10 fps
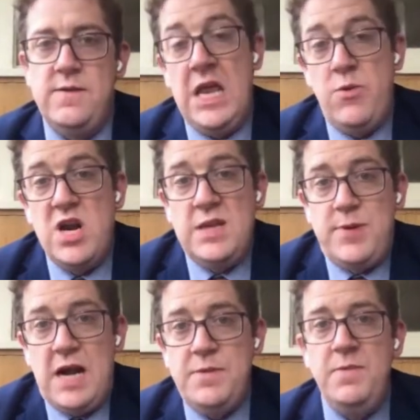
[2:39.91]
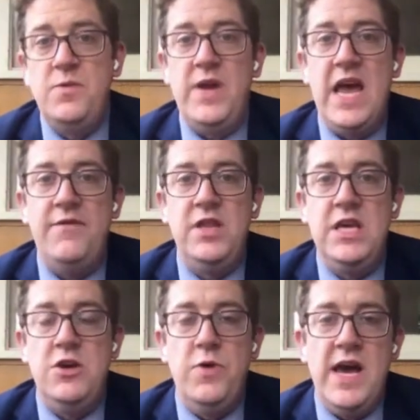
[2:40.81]
And one of the problems we have in
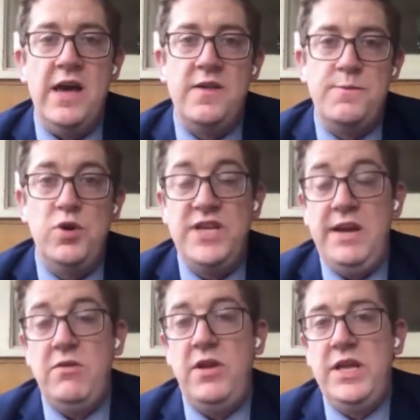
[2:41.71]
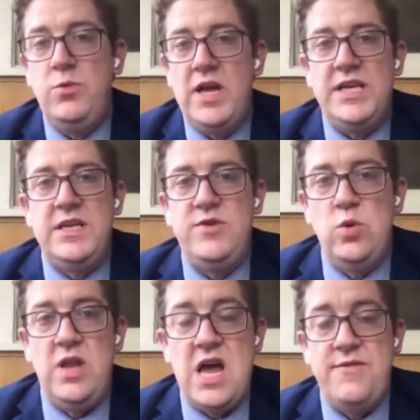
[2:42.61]
the US, particularly relative to a
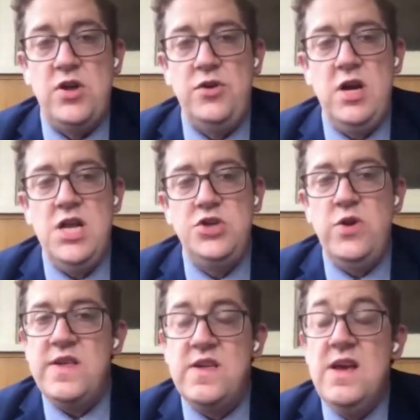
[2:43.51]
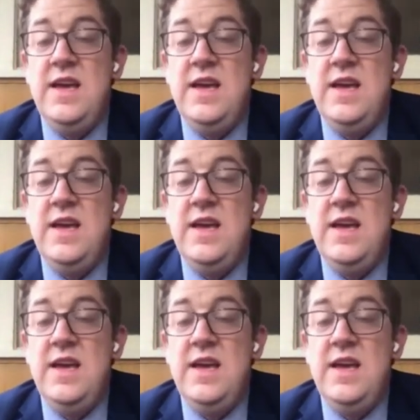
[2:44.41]
lot of other countries,